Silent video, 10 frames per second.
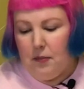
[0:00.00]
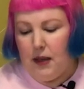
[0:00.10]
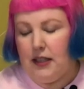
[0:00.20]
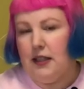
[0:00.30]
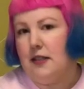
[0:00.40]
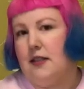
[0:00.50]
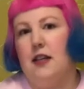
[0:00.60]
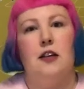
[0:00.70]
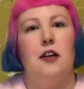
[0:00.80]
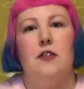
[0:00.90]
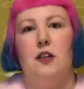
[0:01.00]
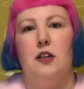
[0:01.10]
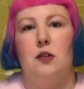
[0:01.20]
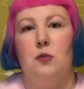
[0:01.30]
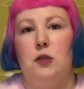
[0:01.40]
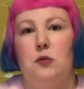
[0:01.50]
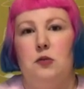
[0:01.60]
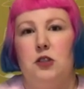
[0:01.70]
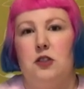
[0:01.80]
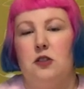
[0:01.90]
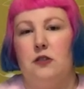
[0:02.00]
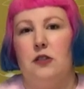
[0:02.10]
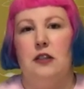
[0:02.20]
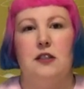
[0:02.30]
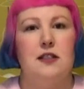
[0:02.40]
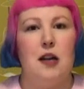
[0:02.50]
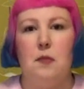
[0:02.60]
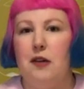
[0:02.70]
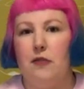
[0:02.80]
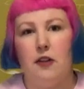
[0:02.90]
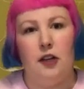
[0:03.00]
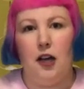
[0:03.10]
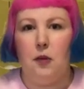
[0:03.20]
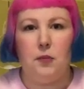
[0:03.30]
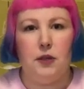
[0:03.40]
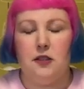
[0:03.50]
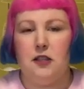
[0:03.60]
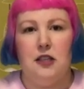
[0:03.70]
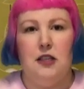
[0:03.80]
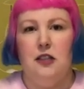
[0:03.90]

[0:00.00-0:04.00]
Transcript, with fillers: But in a sec, I think we will just sort of sum everything up and,